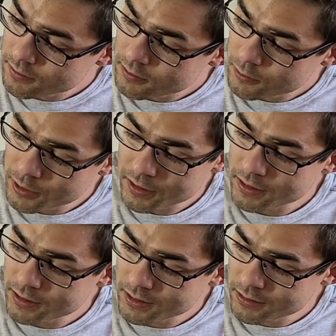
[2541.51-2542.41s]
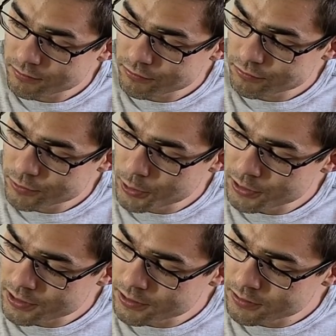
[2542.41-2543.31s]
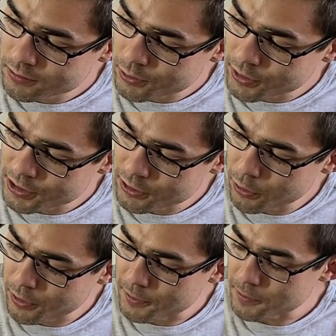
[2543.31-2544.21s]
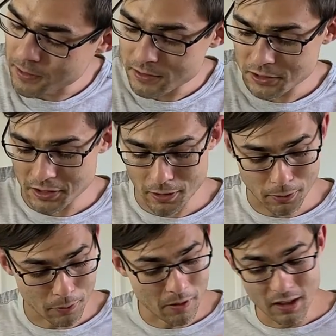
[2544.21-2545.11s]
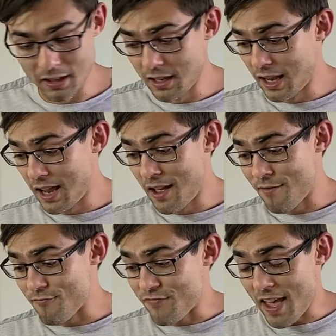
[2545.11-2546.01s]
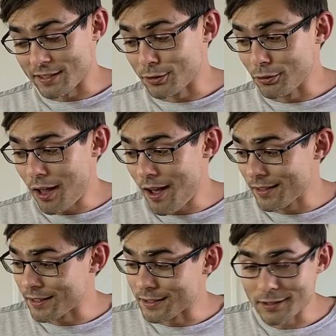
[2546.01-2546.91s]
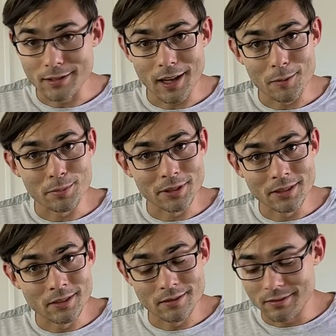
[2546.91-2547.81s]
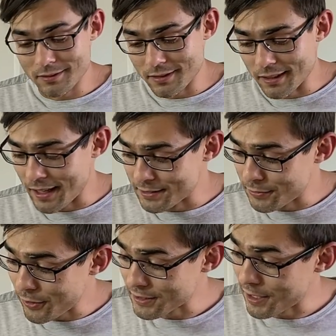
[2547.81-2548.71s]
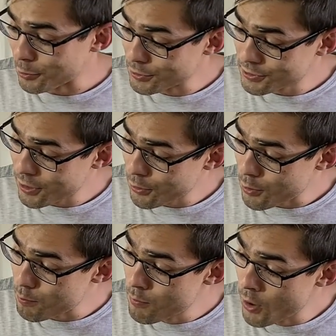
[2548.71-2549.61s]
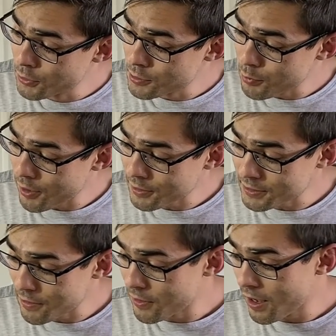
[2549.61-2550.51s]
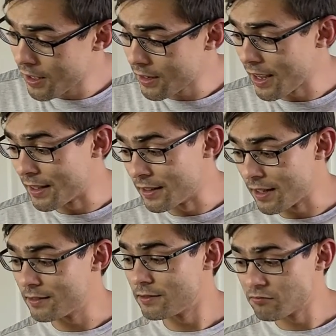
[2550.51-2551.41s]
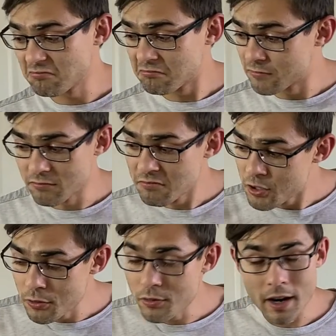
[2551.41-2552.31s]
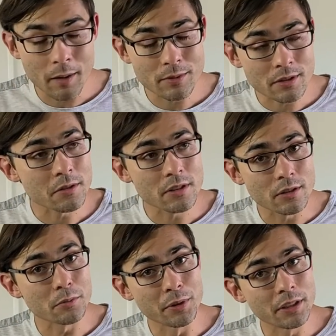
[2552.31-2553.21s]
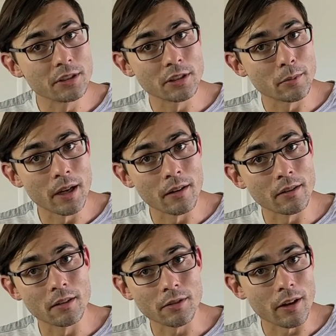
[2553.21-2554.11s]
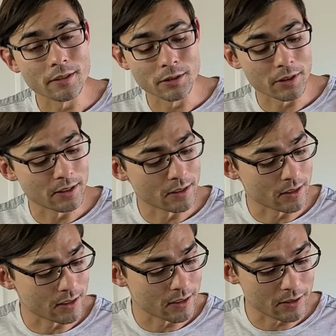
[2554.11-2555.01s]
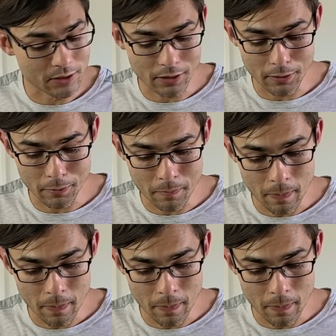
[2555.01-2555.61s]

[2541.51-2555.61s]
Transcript: with the roasted crunchy corn. So that's a lot. This has got to be, as far as edibles go, the most products I've got, and 2 grams is still a pretty legit amount of concentrates to get. So